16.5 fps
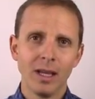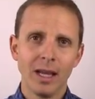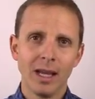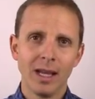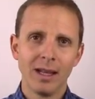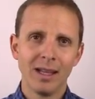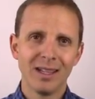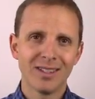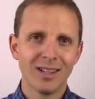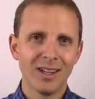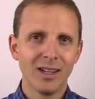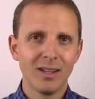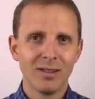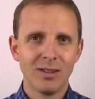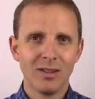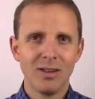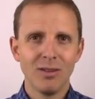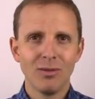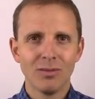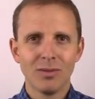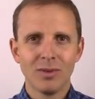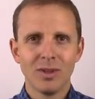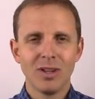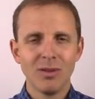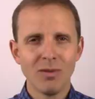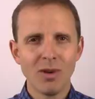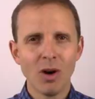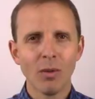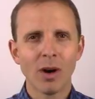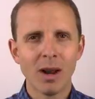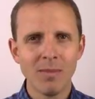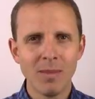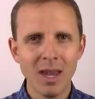And they say, do you know
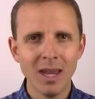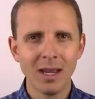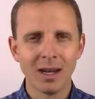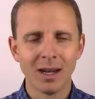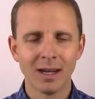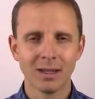what I mean?